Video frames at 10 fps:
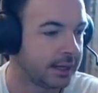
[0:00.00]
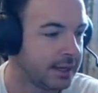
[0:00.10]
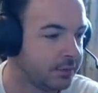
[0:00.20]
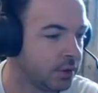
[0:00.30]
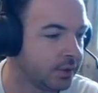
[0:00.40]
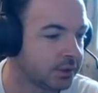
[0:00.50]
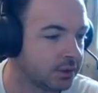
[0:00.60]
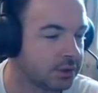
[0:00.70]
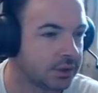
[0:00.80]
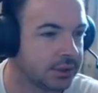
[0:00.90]
even though he's
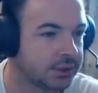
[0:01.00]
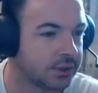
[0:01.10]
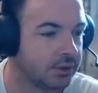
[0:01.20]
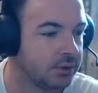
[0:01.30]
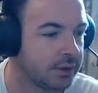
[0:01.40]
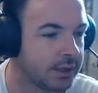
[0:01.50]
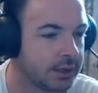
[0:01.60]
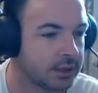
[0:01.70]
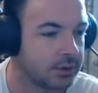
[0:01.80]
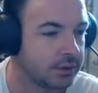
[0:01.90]
got dogged, so
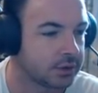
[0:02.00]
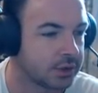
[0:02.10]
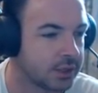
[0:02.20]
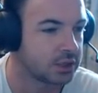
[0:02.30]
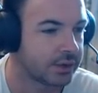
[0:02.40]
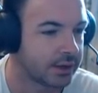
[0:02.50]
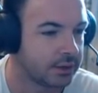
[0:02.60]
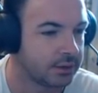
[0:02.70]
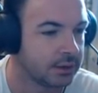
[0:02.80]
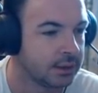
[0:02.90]
kudos to Shrouded.